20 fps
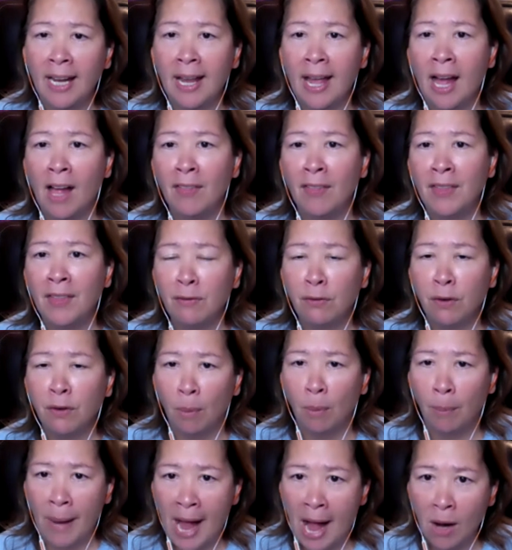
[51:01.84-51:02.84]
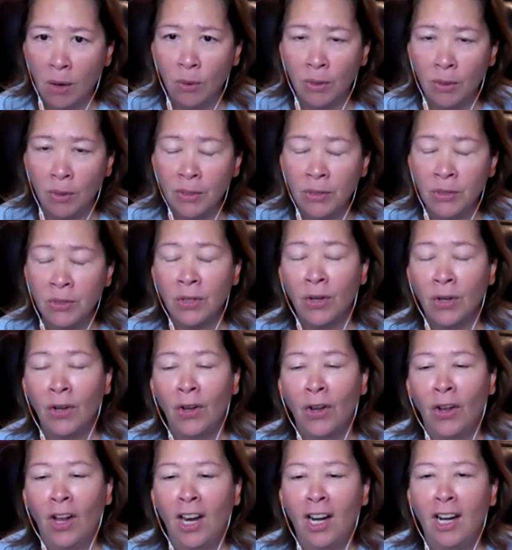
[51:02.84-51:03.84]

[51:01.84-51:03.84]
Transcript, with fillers: out and they fall backwards. Okay.